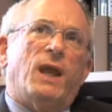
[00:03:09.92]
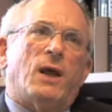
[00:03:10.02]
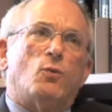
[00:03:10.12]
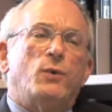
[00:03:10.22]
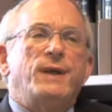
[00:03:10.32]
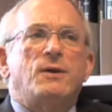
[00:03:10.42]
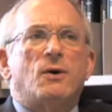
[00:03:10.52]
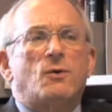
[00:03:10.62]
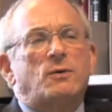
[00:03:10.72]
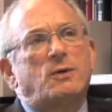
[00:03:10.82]
And we
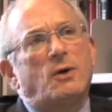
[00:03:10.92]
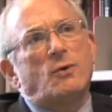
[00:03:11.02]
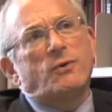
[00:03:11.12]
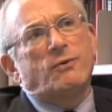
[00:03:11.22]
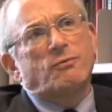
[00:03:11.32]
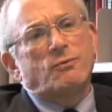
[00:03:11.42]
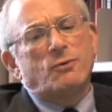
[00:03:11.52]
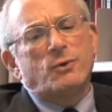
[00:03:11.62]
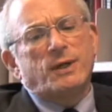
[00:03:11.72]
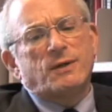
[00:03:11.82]
don't go
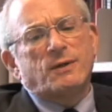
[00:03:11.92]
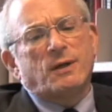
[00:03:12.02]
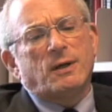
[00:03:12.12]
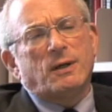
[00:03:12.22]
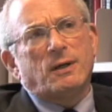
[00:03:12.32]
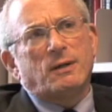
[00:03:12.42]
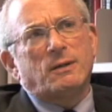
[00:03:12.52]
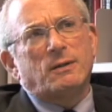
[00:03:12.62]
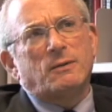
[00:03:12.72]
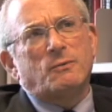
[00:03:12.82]
through it uh,
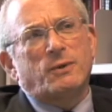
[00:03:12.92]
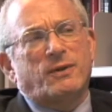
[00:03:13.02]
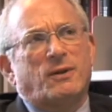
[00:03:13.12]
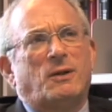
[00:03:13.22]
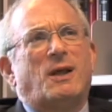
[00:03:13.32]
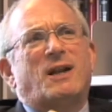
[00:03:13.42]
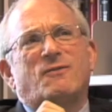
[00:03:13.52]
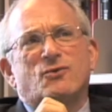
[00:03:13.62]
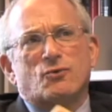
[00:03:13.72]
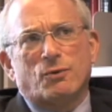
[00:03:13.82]
with a lot
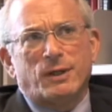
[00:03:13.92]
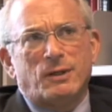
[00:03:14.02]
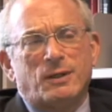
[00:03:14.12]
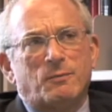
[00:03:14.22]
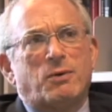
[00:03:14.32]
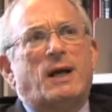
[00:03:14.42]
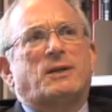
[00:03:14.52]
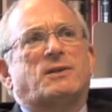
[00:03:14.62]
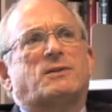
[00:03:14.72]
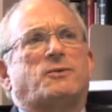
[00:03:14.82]
of drill and
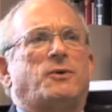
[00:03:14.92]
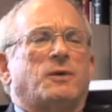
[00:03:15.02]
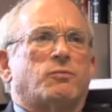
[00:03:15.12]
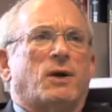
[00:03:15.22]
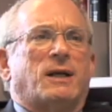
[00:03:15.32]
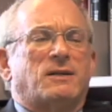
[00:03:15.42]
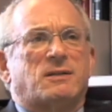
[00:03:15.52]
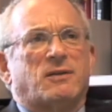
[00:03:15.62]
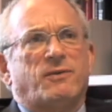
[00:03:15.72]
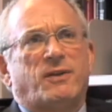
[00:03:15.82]
practice so you can
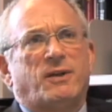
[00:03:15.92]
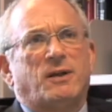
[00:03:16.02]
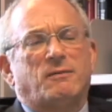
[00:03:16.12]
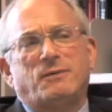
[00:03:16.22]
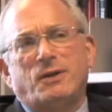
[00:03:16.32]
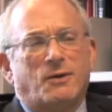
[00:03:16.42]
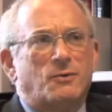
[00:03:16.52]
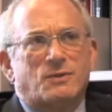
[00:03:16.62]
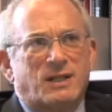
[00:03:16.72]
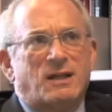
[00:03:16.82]
practice everything, you
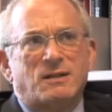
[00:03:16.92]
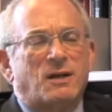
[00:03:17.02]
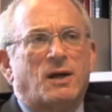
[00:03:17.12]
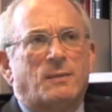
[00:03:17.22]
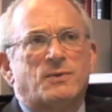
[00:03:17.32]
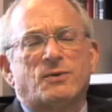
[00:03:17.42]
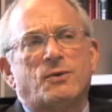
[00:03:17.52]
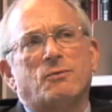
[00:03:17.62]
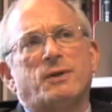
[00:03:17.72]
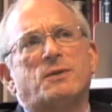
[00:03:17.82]
know, 10 times so
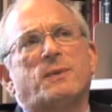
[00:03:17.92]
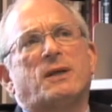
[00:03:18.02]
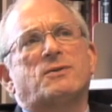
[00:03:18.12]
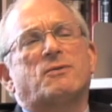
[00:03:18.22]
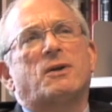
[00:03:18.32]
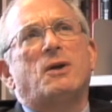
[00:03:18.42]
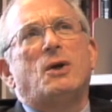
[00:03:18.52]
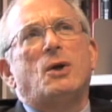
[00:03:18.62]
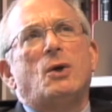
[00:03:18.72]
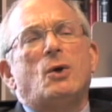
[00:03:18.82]
you reach mastery.
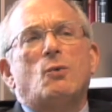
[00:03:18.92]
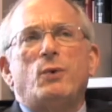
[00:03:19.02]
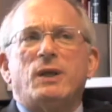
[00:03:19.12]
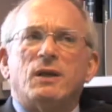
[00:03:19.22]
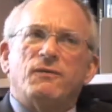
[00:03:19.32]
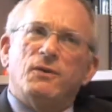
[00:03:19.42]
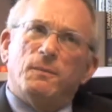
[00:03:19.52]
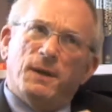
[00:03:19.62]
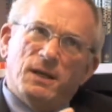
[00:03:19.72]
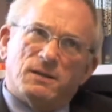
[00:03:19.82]
We give you
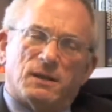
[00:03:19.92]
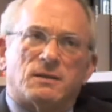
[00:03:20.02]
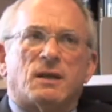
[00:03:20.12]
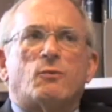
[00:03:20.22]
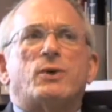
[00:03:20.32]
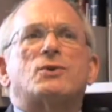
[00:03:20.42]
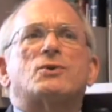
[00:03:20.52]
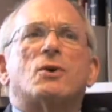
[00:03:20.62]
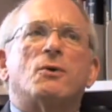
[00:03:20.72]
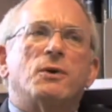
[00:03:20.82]
the basics and we
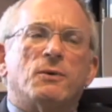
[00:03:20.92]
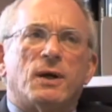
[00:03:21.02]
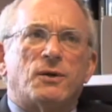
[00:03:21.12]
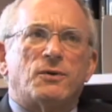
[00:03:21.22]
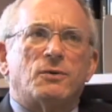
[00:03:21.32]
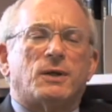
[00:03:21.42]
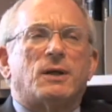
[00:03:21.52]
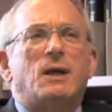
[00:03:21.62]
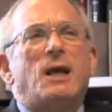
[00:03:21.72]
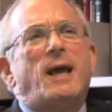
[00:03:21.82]
show you how to do it.
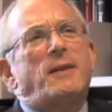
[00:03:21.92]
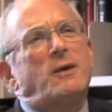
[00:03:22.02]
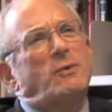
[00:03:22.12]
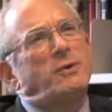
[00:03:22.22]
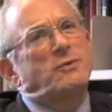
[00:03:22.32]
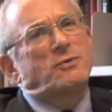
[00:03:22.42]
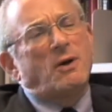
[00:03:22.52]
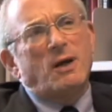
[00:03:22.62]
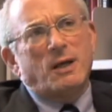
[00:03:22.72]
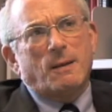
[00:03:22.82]
And then when you
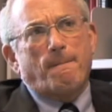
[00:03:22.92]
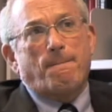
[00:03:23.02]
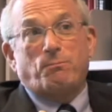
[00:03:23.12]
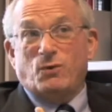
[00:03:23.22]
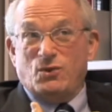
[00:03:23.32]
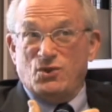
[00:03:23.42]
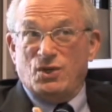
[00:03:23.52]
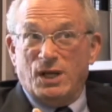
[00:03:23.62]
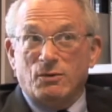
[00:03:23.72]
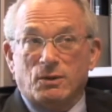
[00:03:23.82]
try it,
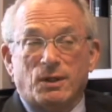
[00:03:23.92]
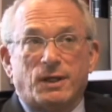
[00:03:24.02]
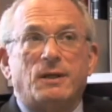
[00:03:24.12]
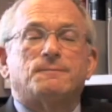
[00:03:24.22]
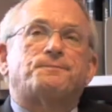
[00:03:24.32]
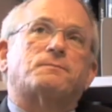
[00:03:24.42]
generally,